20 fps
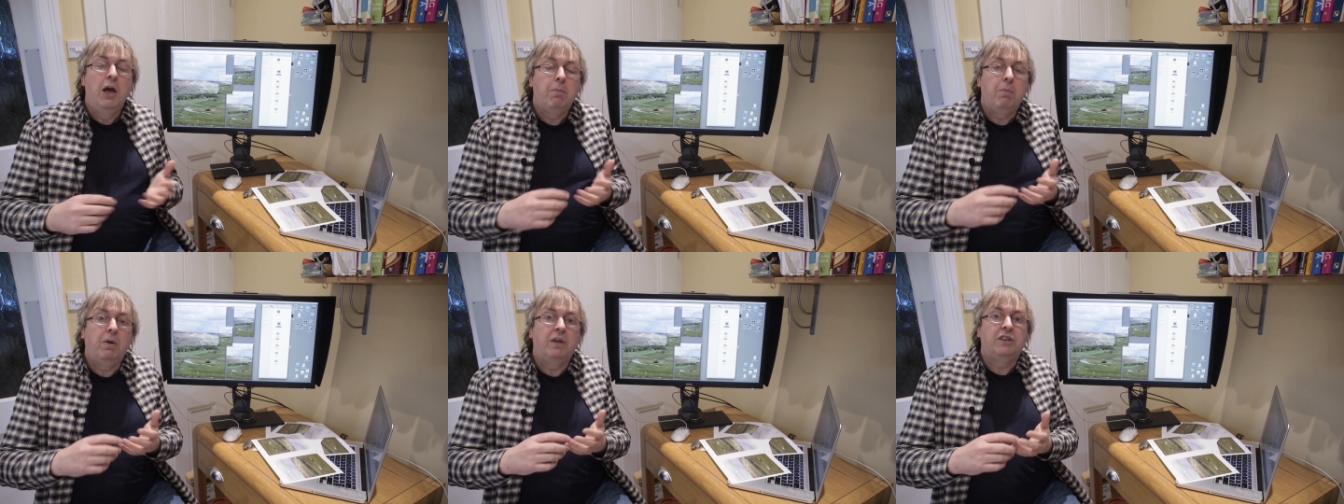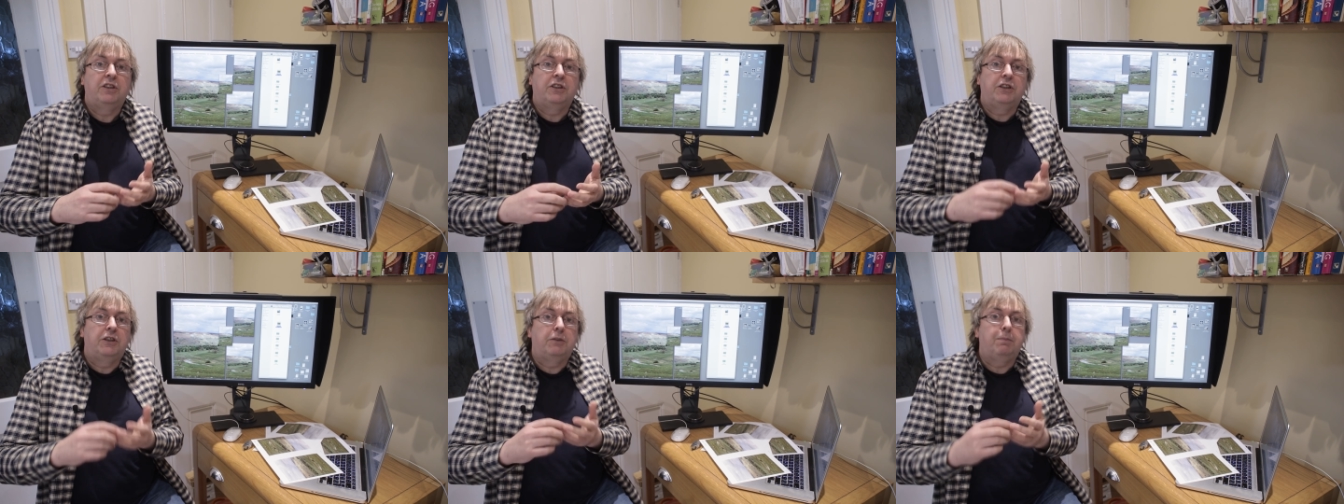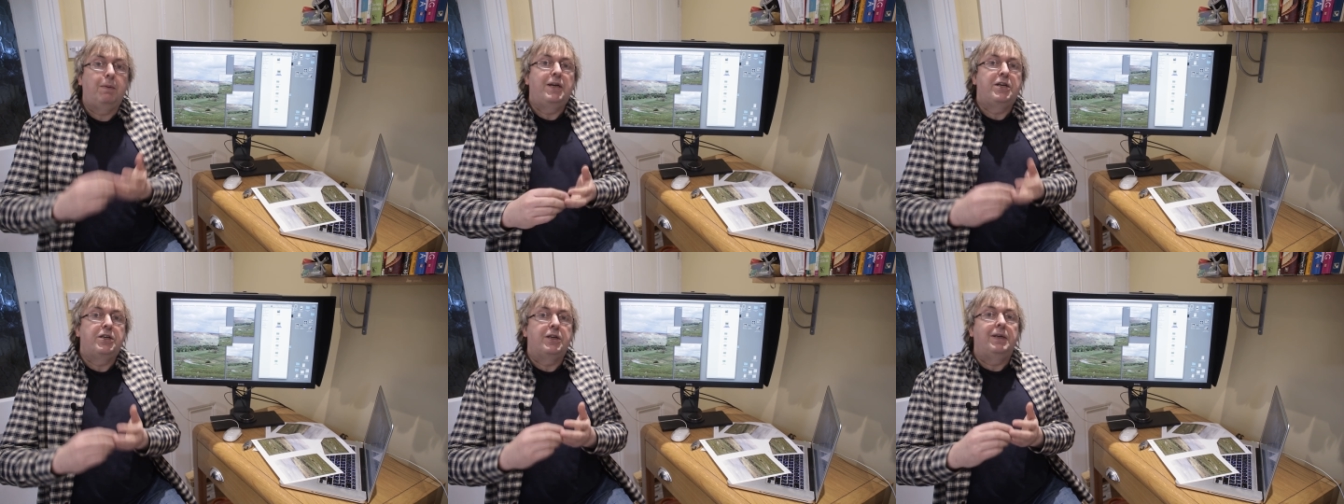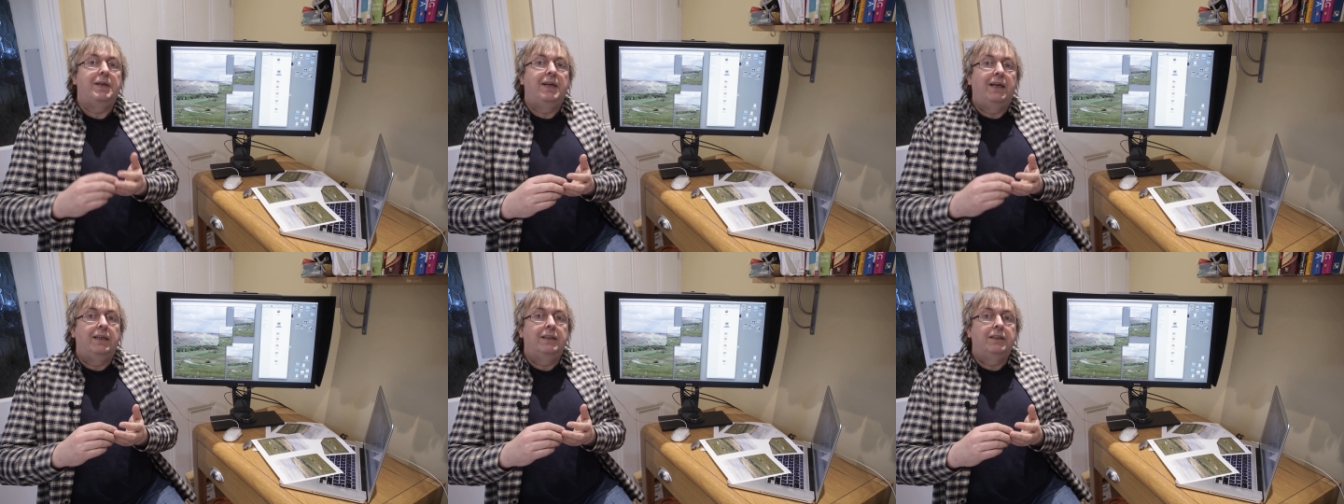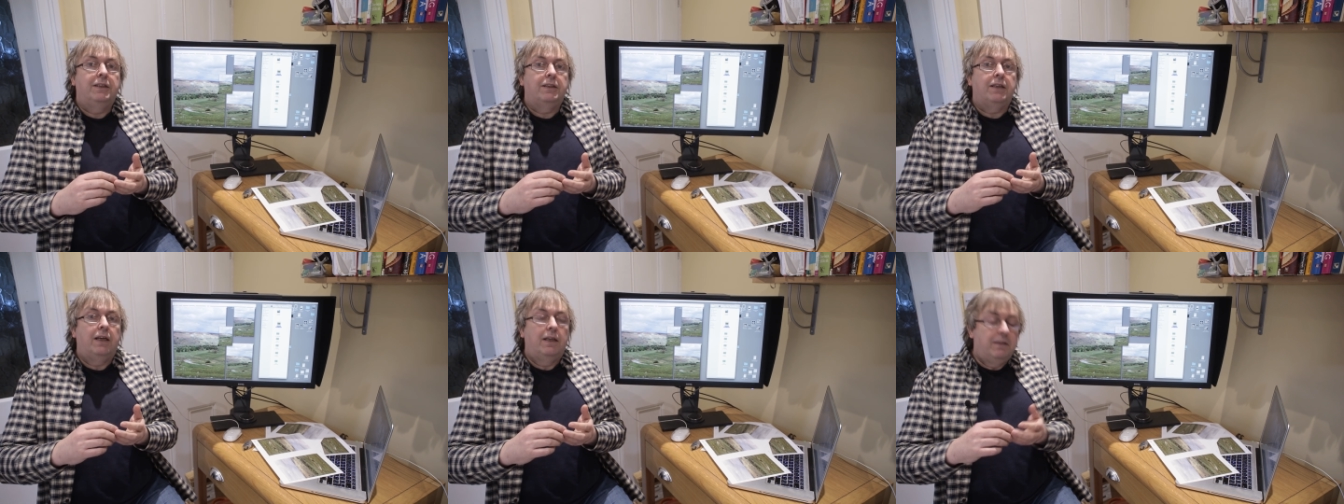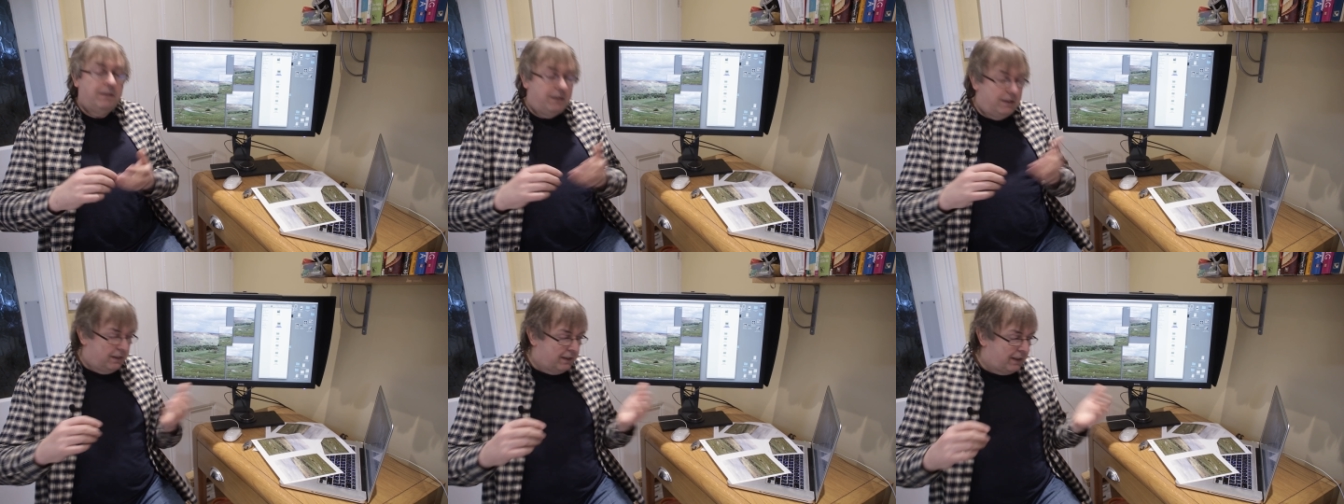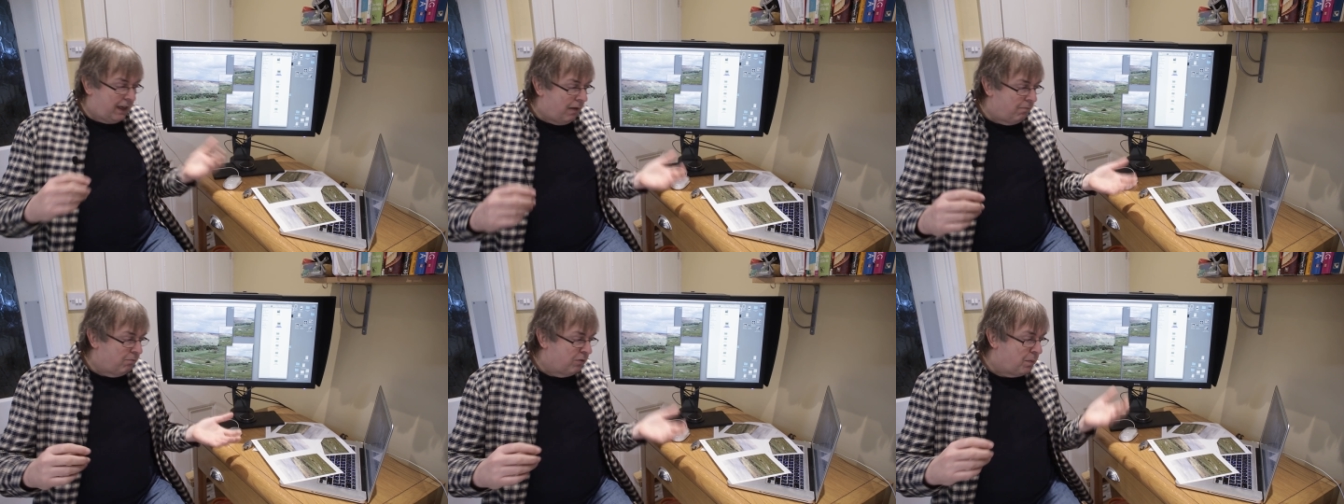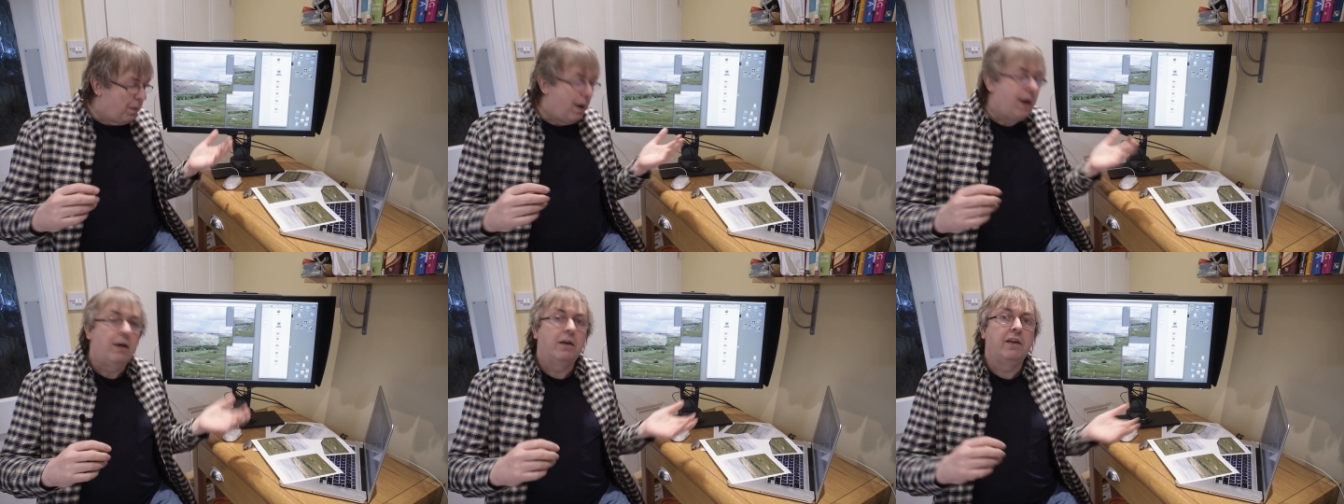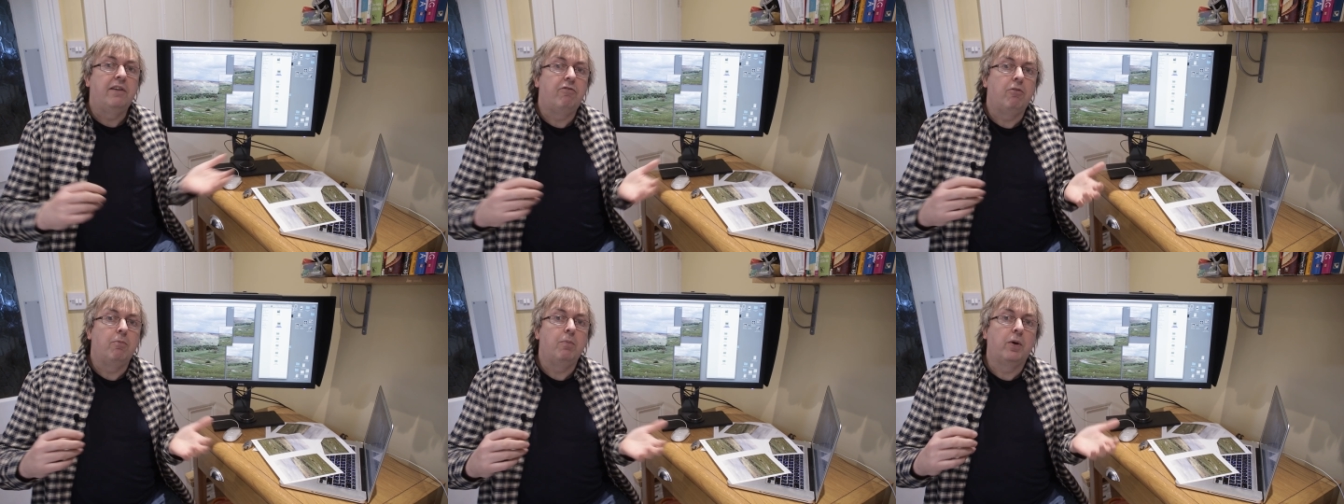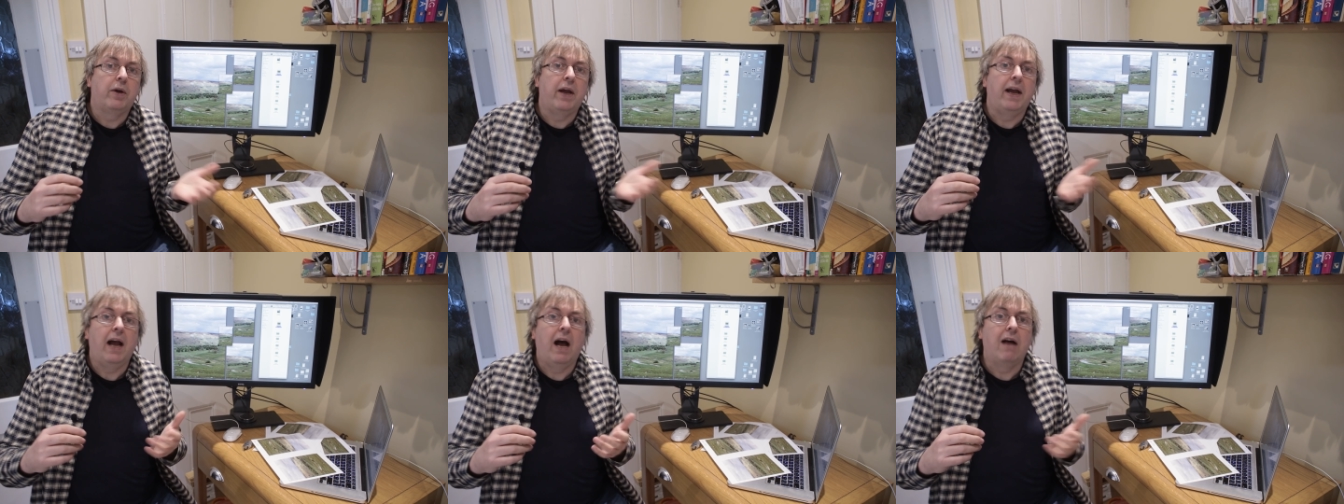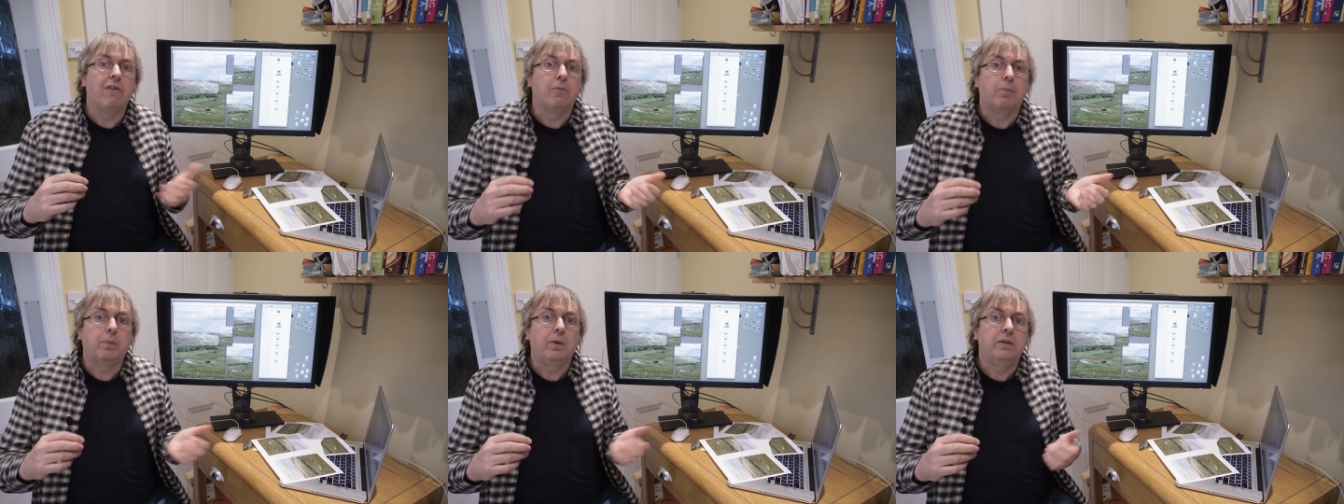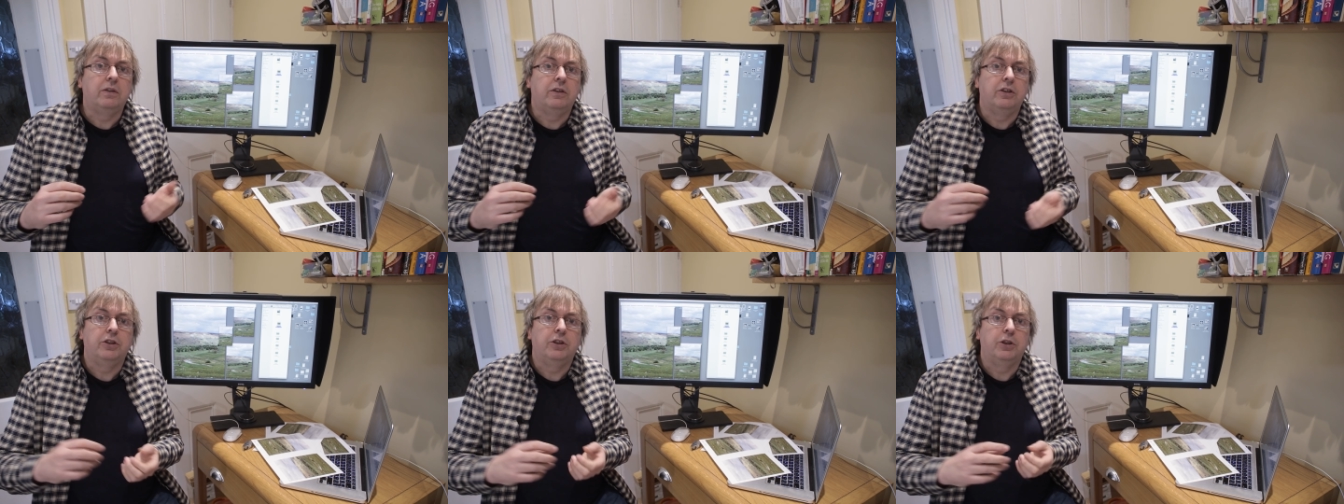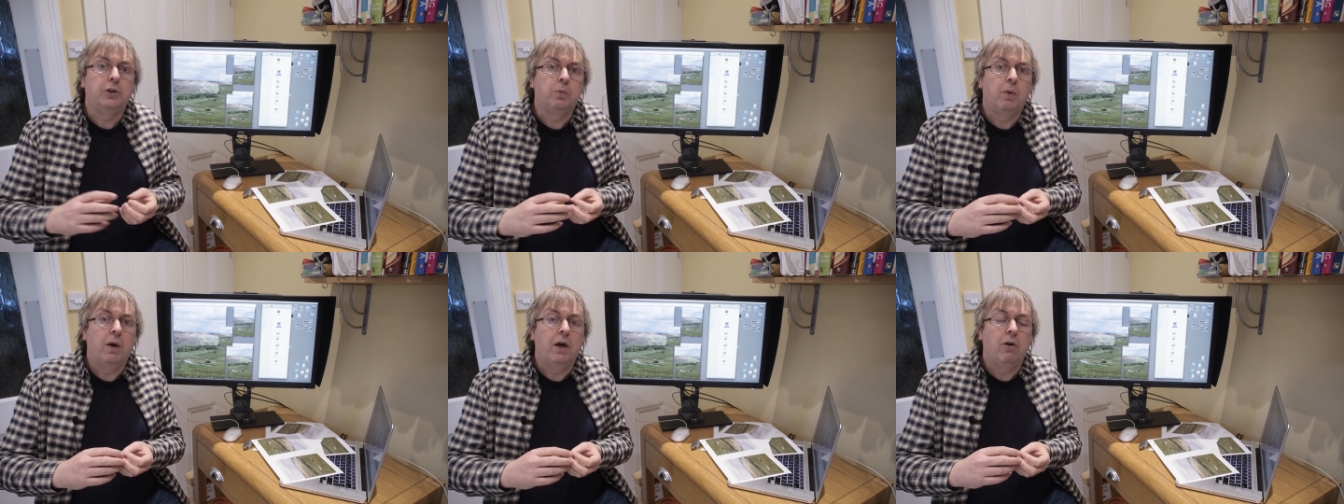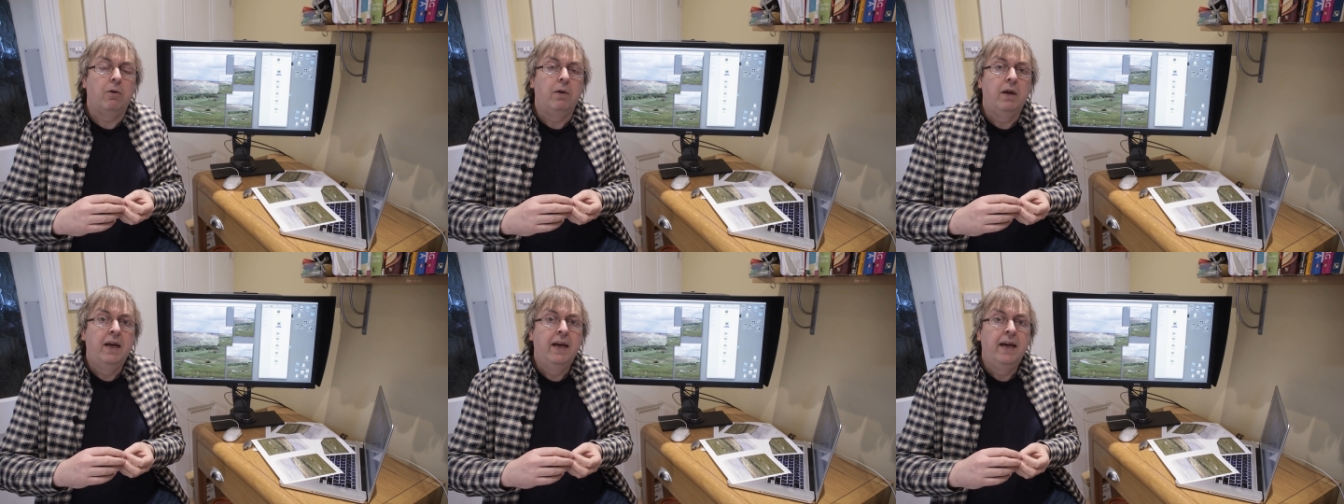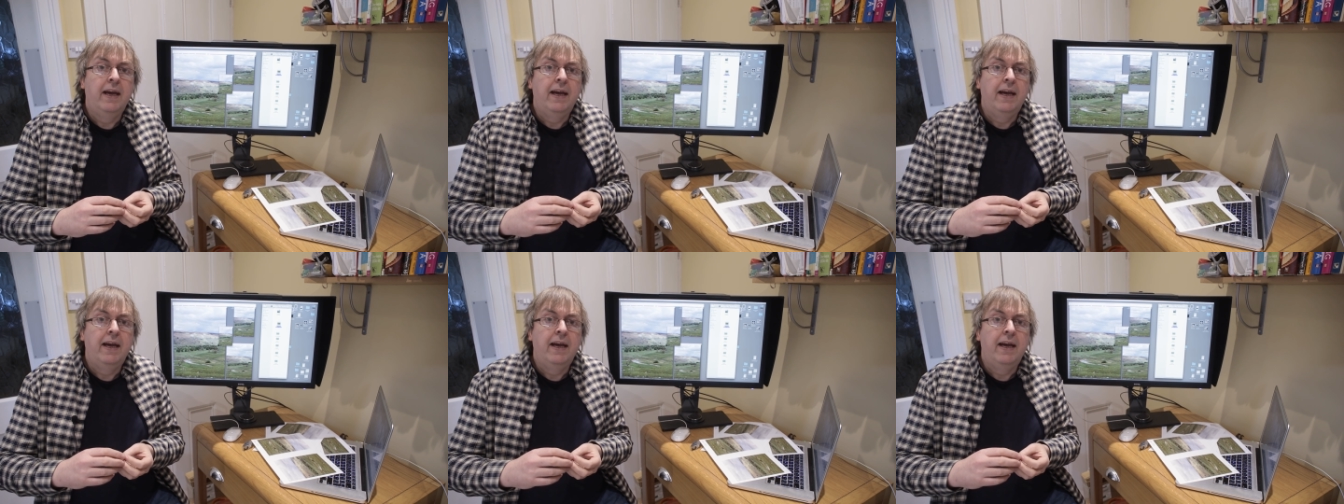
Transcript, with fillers: My suspicion is, and this comes partly from looking at other printers as well,